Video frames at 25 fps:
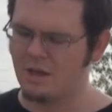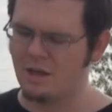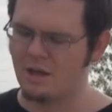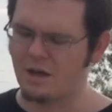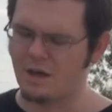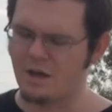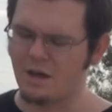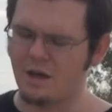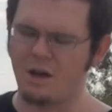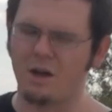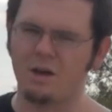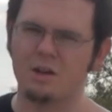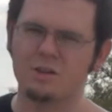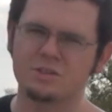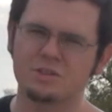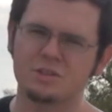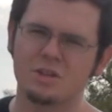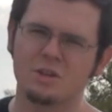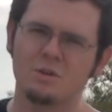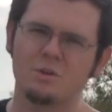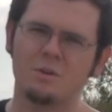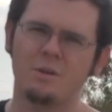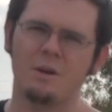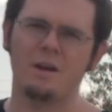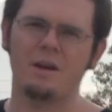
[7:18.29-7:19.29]

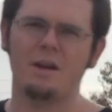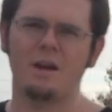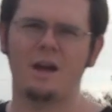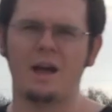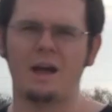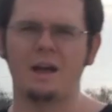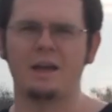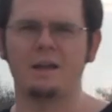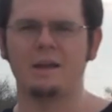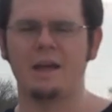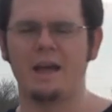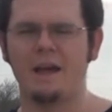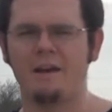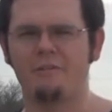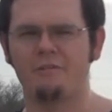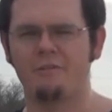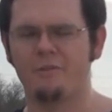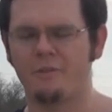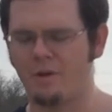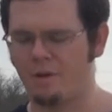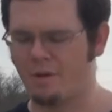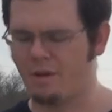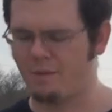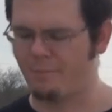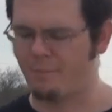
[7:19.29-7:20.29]
Also, I
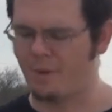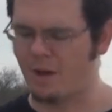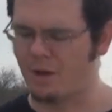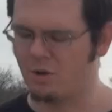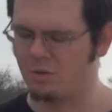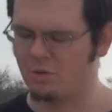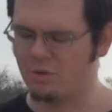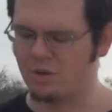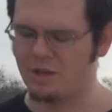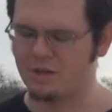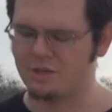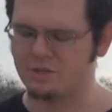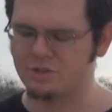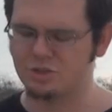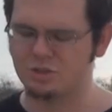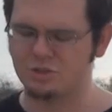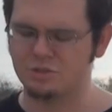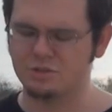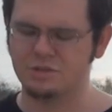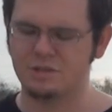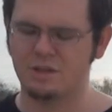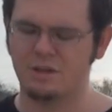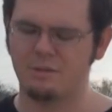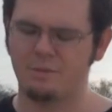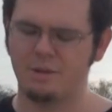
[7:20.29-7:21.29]
have my own line of
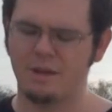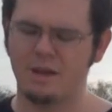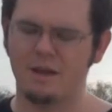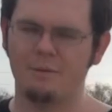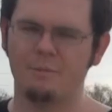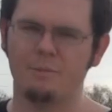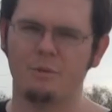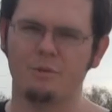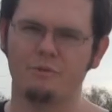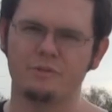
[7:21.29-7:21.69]
shirts coming out,